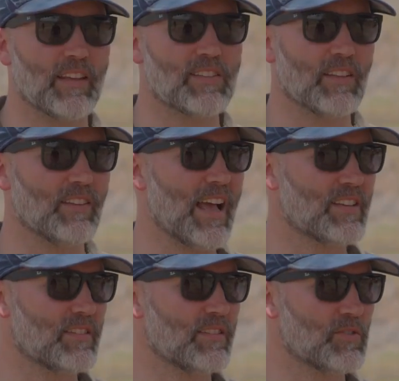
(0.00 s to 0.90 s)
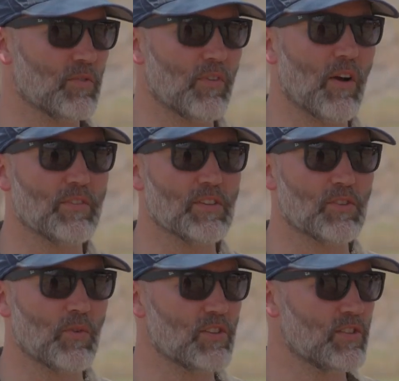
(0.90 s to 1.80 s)
guess the last sort of obvious
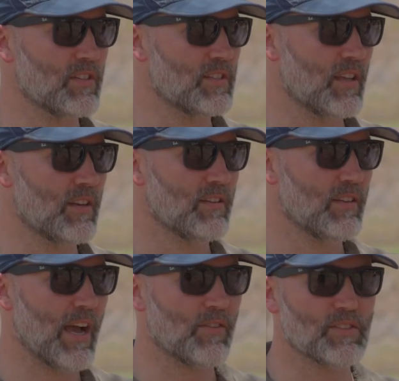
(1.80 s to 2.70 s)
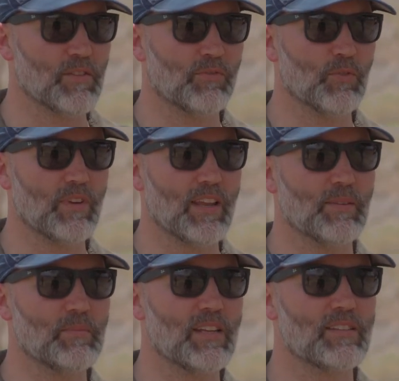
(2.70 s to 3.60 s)
question is then, how does the fruit end
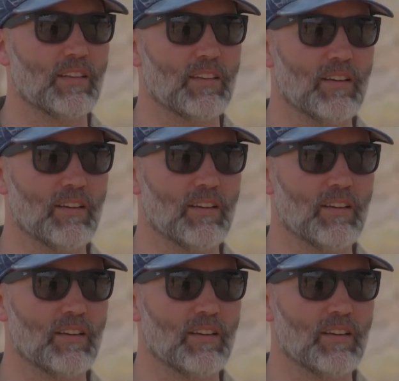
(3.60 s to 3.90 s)
up tasting?